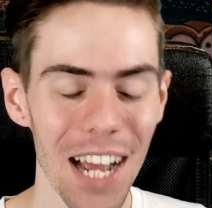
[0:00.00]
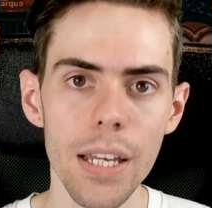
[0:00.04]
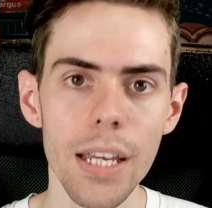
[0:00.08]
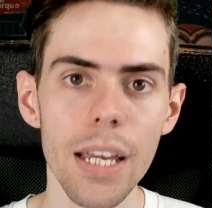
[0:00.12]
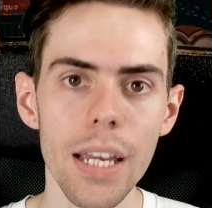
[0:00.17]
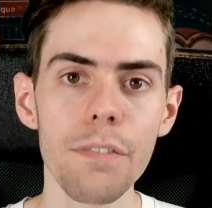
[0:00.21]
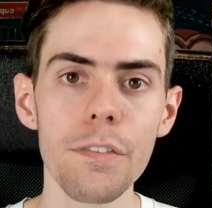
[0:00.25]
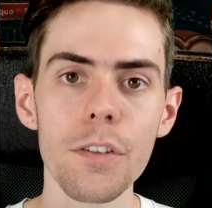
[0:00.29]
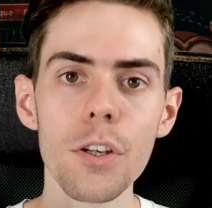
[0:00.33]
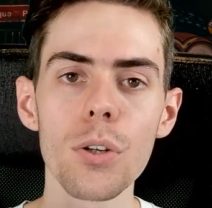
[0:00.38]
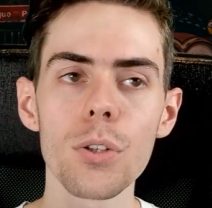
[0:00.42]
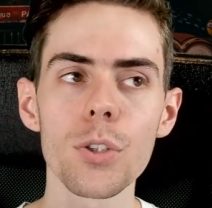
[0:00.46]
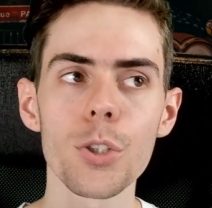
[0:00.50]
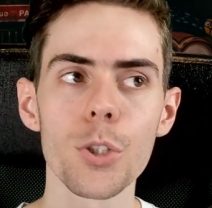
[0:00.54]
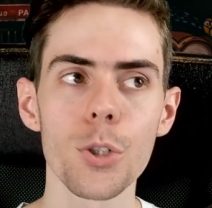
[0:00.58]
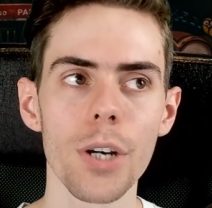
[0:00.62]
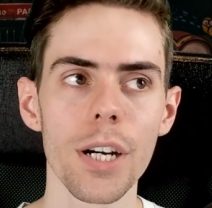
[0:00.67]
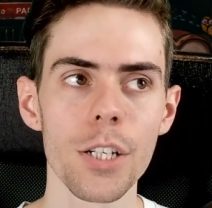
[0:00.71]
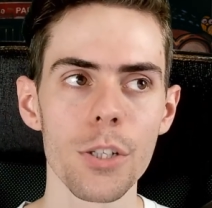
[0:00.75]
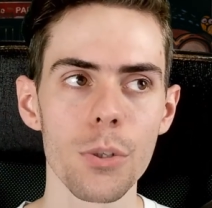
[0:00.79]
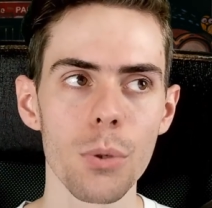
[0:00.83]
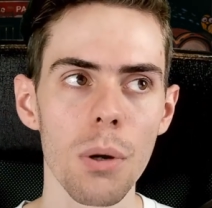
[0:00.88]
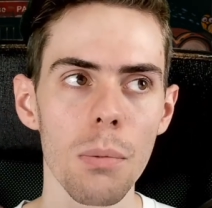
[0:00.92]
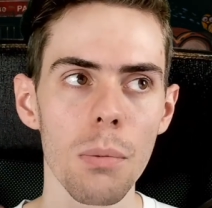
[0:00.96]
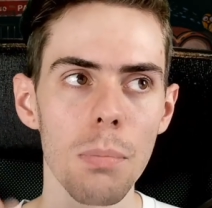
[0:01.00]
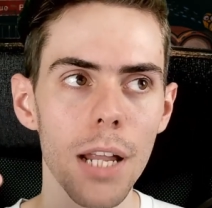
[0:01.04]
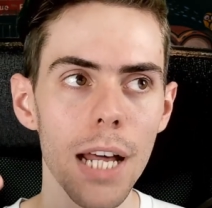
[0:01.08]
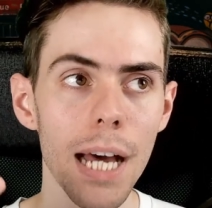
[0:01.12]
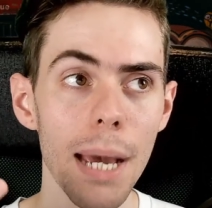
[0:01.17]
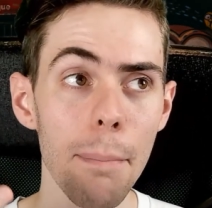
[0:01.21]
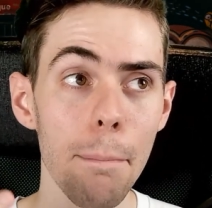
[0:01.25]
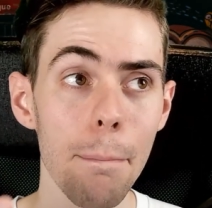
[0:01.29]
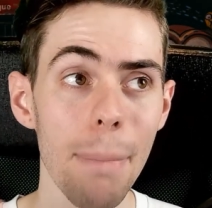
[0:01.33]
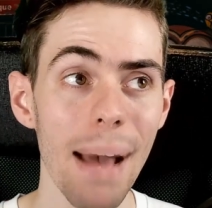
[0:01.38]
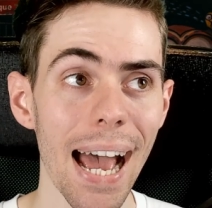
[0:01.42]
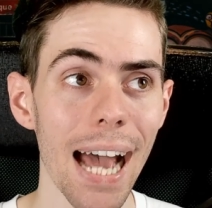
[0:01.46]
If you're trying to
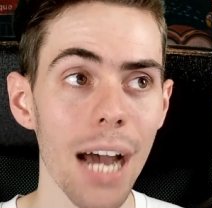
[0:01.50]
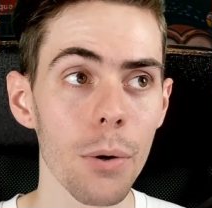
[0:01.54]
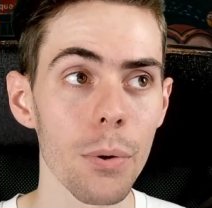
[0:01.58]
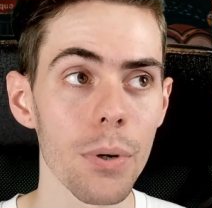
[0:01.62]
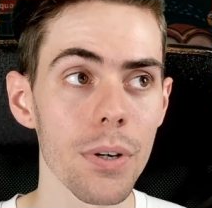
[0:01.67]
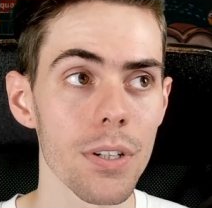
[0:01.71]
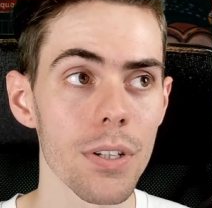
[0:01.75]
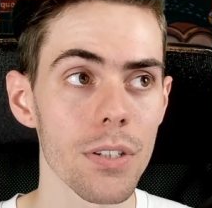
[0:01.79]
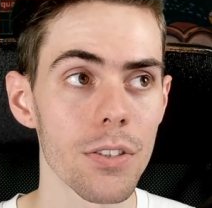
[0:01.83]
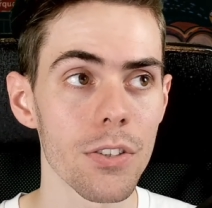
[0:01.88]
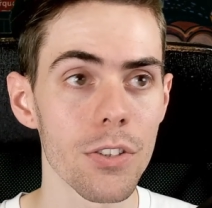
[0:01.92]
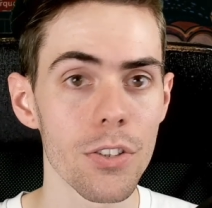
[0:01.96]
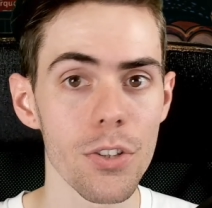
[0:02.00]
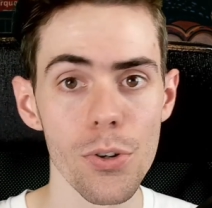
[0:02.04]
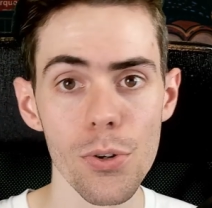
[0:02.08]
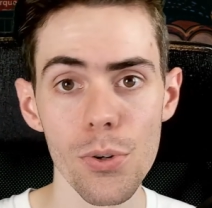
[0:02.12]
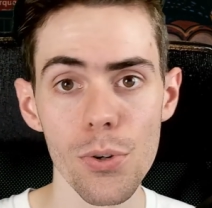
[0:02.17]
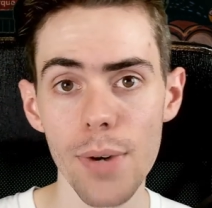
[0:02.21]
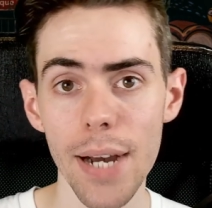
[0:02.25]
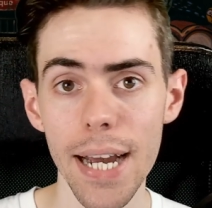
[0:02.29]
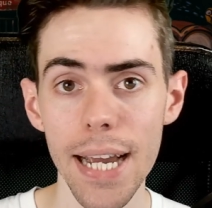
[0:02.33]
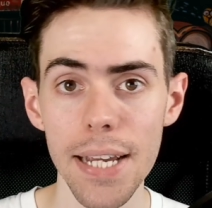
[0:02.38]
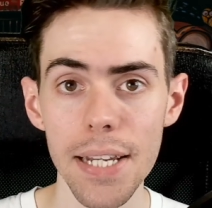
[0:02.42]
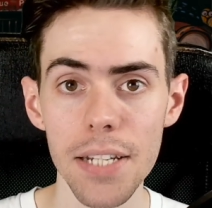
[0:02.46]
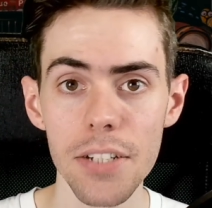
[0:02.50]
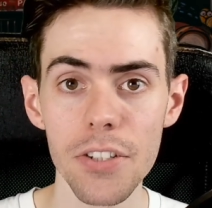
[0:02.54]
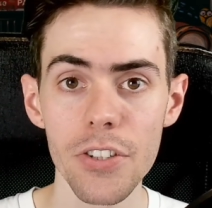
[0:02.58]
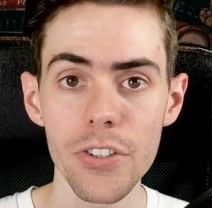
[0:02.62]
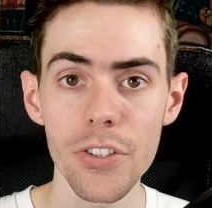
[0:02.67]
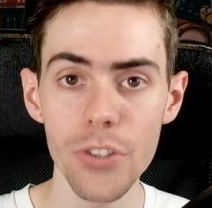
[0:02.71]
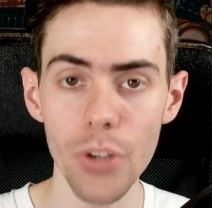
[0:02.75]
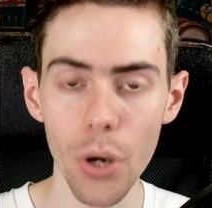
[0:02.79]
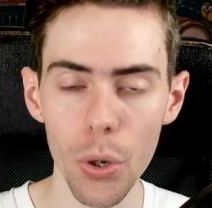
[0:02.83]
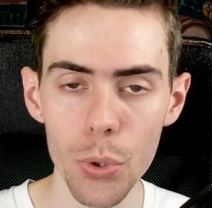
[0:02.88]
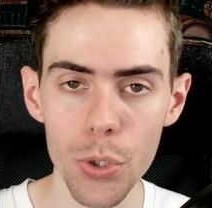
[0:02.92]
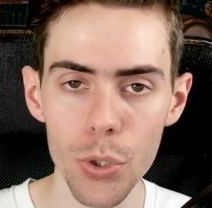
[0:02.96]
apply powers to a
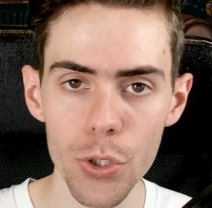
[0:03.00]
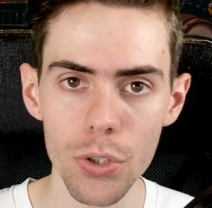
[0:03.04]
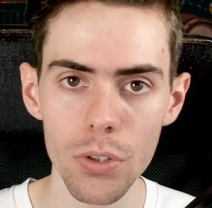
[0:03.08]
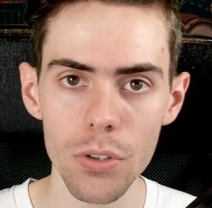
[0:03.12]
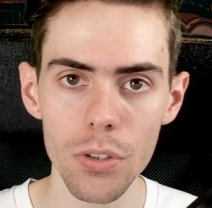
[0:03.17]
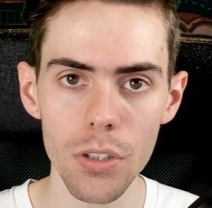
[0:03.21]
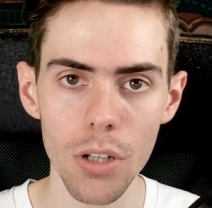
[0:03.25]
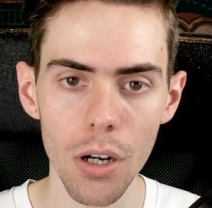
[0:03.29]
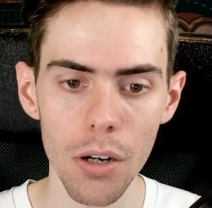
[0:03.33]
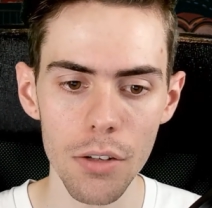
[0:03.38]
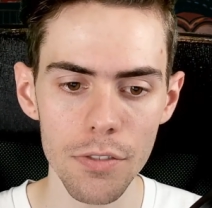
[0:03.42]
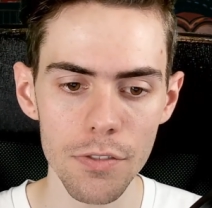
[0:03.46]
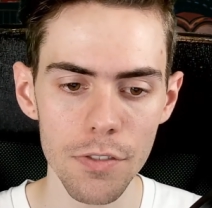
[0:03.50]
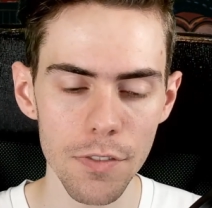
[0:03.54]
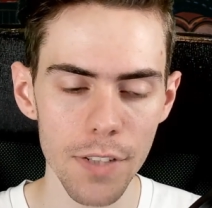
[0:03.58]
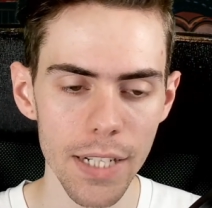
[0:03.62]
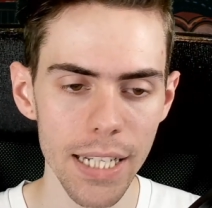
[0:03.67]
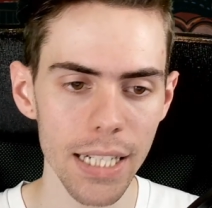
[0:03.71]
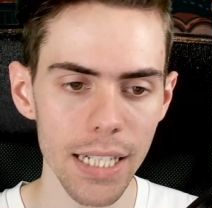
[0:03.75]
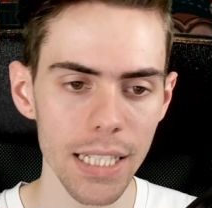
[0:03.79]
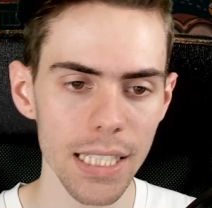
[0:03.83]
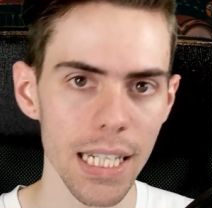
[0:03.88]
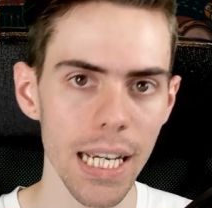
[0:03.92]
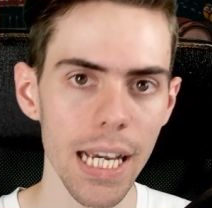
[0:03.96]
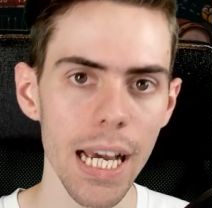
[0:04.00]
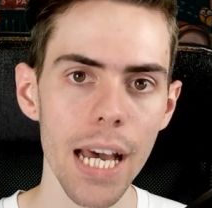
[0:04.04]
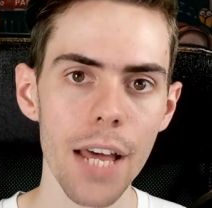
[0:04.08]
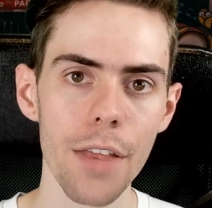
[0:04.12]
social conflict,